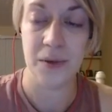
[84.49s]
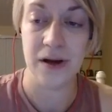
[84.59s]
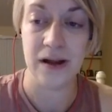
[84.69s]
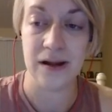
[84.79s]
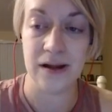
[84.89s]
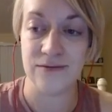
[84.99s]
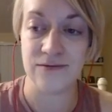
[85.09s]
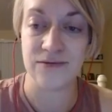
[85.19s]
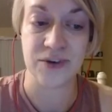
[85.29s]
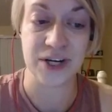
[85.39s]
but
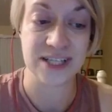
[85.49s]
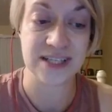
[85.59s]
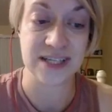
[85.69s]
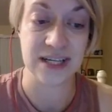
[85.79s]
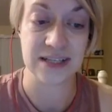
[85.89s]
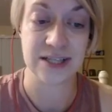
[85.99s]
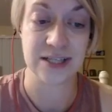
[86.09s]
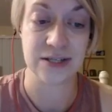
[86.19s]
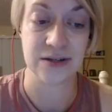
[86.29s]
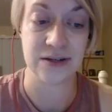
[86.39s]
for
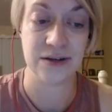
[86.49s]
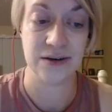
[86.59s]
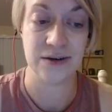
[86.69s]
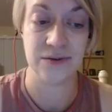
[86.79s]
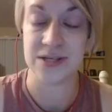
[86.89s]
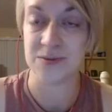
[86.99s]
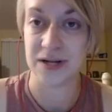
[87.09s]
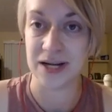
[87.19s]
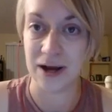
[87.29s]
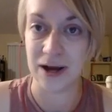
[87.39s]
instance, we
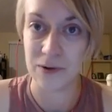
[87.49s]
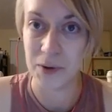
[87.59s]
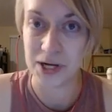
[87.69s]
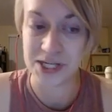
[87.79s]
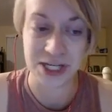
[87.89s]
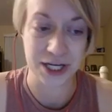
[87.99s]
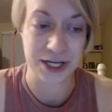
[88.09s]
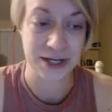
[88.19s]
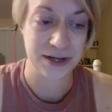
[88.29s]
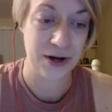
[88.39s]
spend an hour
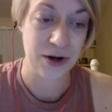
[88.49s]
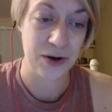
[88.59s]
watching